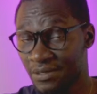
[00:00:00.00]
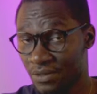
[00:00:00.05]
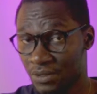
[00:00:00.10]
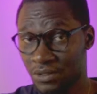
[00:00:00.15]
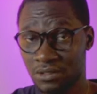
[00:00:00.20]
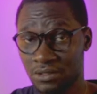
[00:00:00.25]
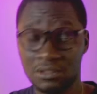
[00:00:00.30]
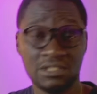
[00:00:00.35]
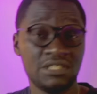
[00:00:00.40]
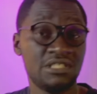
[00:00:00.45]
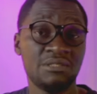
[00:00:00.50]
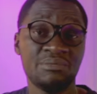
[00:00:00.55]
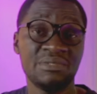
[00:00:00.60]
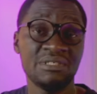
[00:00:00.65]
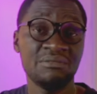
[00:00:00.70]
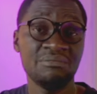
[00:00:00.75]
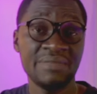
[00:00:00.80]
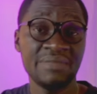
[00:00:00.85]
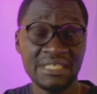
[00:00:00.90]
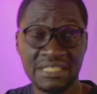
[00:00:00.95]
Because she's
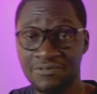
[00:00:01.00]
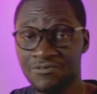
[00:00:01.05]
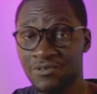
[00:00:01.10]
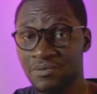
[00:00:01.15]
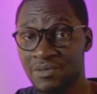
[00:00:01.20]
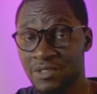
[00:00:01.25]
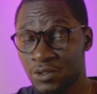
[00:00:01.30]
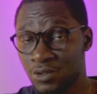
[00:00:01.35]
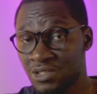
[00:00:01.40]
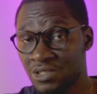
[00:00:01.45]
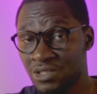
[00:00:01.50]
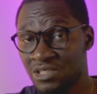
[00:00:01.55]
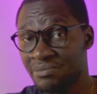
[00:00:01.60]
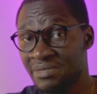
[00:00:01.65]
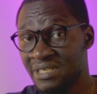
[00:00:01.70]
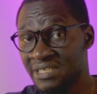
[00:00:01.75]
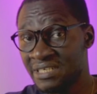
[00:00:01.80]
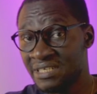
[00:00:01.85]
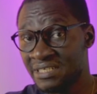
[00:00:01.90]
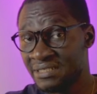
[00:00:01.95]
been missing from the social
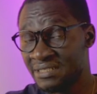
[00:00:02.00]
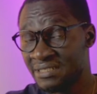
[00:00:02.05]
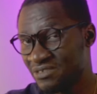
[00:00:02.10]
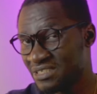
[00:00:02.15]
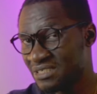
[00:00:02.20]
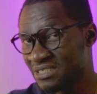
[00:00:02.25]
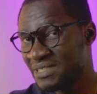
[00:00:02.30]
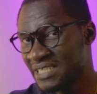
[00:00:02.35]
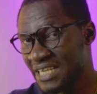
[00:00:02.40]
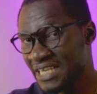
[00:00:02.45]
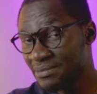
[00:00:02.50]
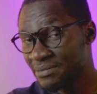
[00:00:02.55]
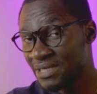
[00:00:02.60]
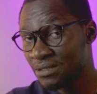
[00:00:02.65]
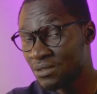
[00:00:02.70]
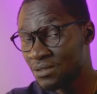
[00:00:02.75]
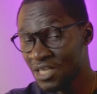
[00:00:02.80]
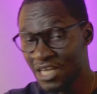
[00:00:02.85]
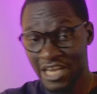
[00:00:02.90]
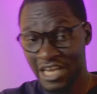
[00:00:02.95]
media scene for some time now.